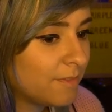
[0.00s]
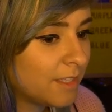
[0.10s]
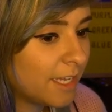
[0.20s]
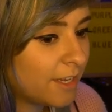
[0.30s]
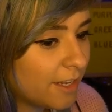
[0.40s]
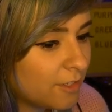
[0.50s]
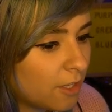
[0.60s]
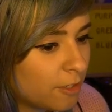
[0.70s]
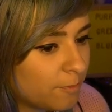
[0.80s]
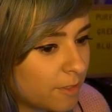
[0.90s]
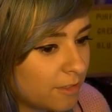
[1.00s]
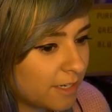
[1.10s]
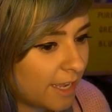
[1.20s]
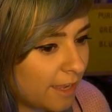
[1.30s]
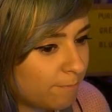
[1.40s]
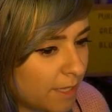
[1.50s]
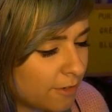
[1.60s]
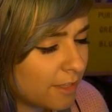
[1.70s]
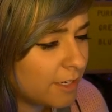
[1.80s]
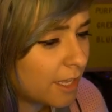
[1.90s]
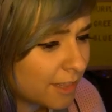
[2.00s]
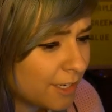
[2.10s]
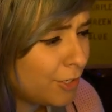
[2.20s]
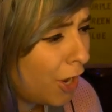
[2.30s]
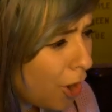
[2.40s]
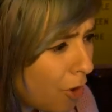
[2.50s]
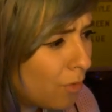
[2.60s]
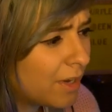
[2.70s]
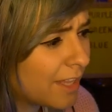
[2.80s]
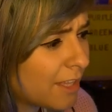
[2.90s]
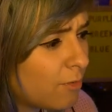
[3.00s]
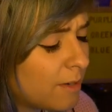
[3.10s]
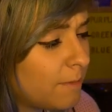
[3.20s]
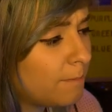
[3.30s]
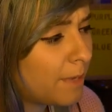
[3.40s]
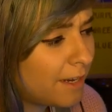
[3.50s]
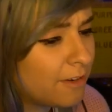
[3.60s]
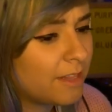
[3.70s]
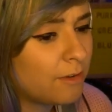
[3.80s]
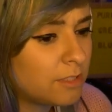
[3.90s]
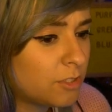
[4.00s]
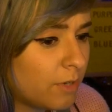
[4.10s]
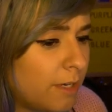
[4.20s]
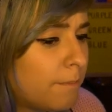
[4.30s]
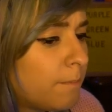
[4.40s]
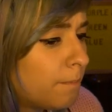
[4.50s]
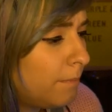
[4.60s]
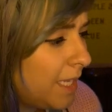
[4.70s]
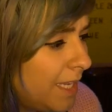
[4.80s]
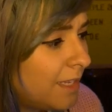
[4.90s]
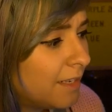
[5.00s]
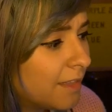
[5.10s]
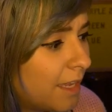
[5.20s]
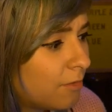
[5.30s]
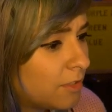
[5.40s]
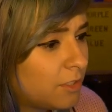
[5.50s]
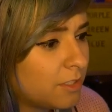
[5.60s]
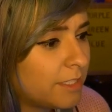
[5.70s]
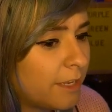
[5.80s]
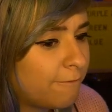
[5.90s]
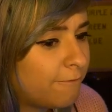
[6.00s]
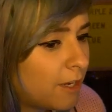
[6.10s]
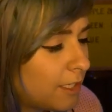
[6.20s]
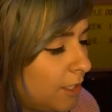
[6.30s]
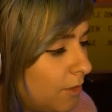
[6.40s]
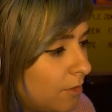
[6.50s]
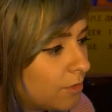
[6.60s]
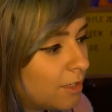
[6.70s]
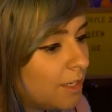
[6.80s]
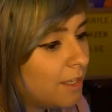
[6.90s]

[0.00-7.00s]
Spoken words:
They They cut a dollar bill in half. Better than nothing? No, nothing would have been better. That was straight up mean. That was just like, fuck you.